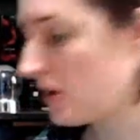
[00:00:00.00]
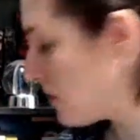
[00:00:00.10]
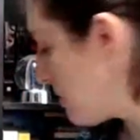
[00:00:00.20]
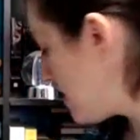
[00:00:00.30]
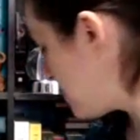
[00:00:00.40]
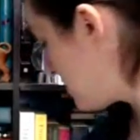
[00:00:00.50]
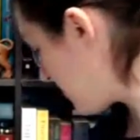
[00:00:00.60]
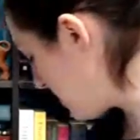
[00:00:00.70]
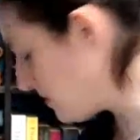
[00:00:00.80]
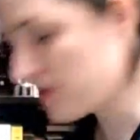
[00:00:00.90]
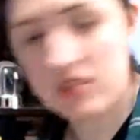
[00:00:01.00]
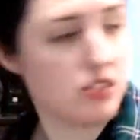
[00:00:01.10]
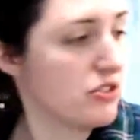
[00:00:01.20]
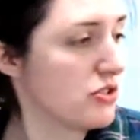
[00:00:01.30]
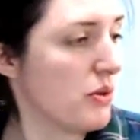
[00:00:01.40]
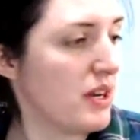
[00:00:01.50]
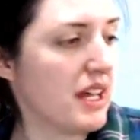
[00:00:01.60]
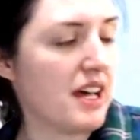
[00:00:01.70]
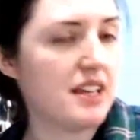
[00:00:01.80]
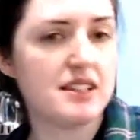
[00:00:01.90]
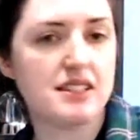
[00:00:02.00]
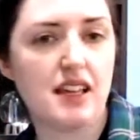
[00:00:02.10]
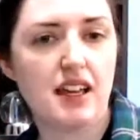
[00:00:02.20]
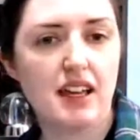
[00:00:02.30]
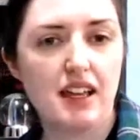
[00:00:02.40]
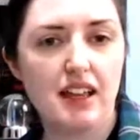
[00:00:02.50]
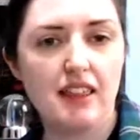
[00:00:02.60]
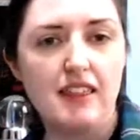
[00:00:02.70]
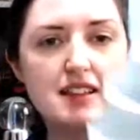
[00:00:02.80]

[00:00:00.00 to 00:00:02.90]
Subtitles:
ones, for those just joining us, this